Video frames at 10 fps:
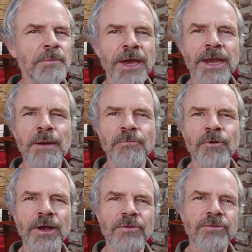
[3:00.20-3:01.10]
made up
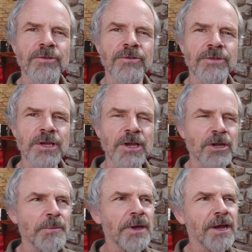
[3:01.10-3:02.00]
for our sins.
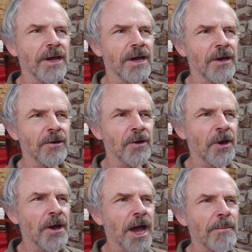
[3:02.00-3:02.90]
No matter how
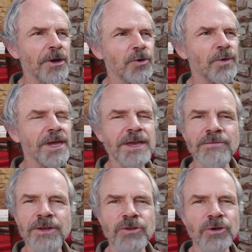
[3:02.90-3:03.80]
much we
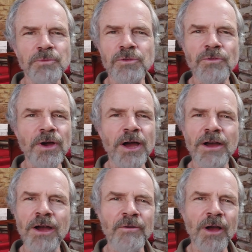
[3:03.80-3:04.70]
give in terms of
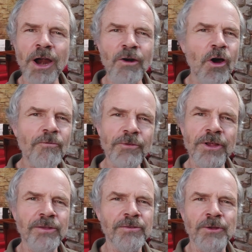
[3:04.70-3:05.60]
our
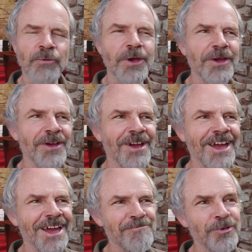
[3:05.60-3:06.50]
offerings,
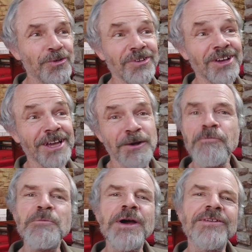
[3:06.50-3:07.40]
Paul says, I can
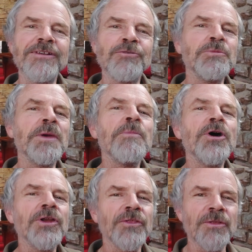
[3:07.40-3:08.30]
offer myself to be
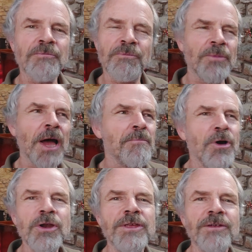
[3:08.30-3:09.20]
burned
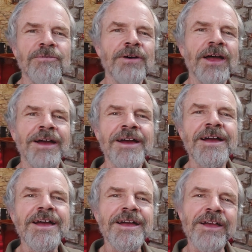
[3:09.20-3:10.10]
in the fire.
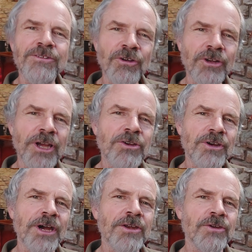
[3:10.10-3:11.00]
It's not going
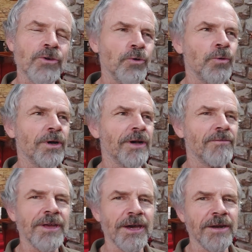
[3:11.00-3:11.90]
to undo what
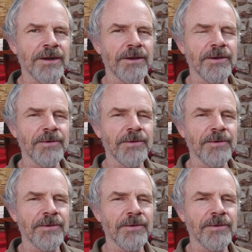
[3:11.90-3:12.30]
I've done.